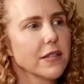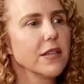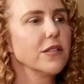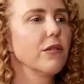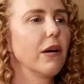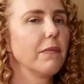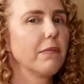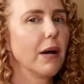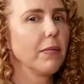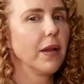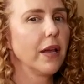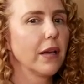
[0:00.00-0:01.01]
sees you out in
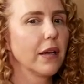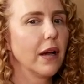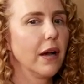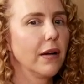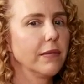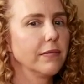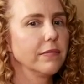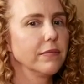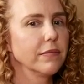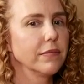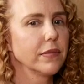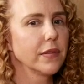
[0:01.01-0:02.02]
public, um,
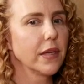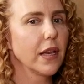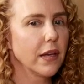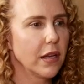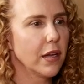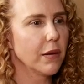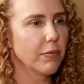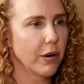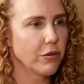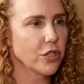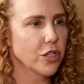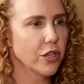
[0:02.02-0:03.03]
can he
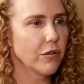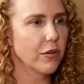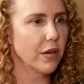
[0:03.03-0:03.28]
approach you?